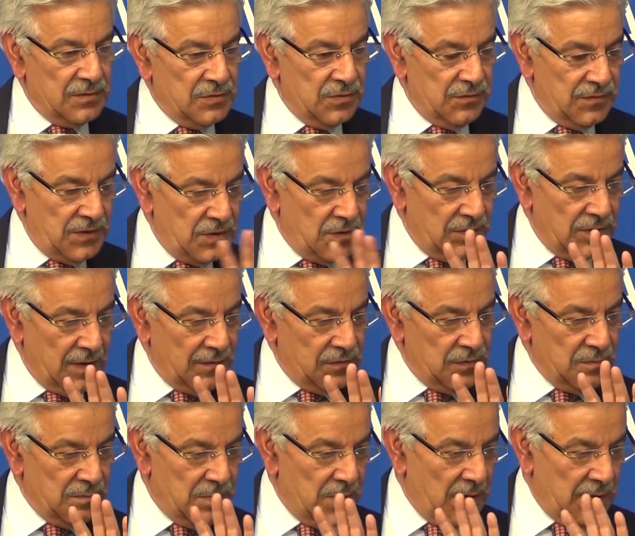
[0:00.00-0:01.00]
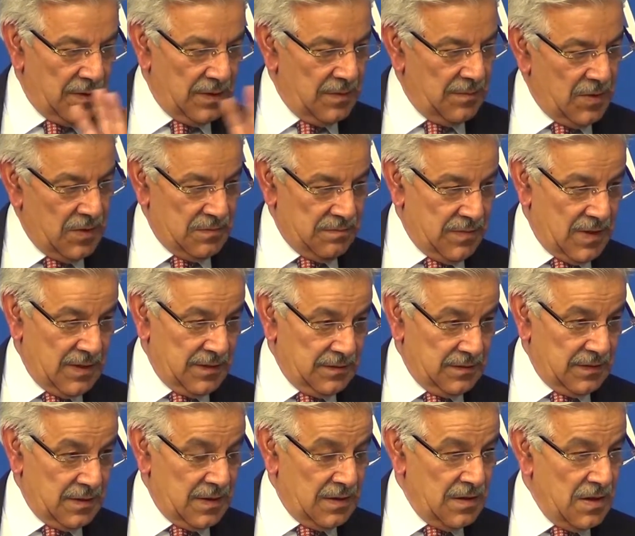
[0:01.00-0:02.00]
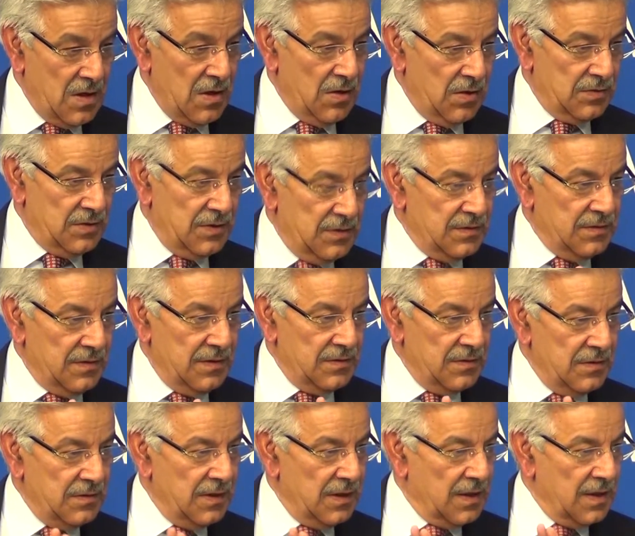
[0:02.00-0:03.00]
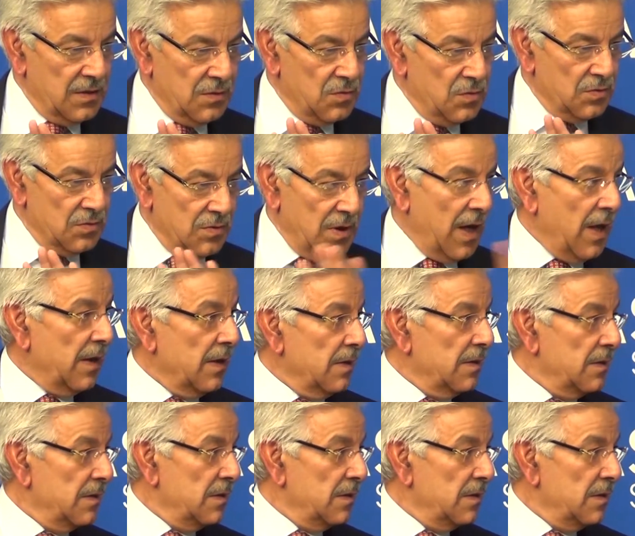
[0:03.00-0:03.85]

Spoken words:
so we don't have to bother about Pakistan or this region, they can go to hell.